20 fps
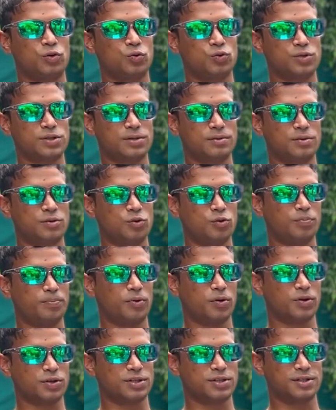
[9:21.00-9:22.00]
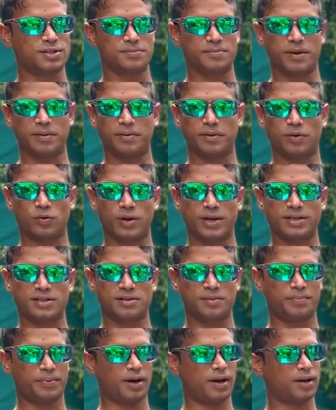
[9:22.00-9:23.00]
two portions, maybe
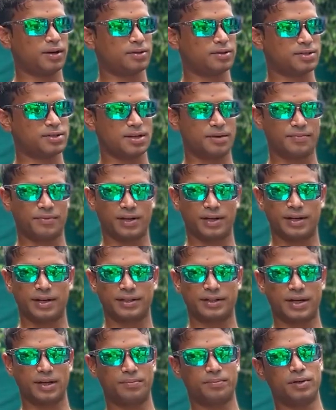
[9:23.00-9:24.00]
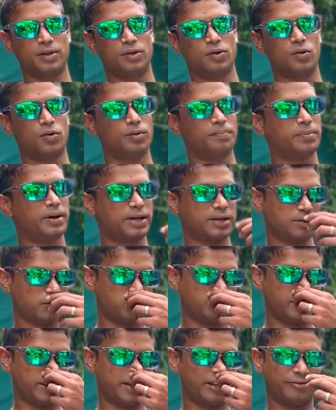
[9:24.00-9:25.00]
twice apart or something like that. But don't buy
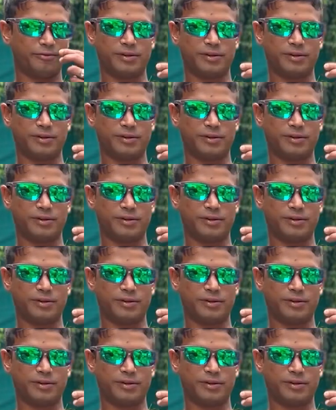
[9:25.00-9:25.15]
too many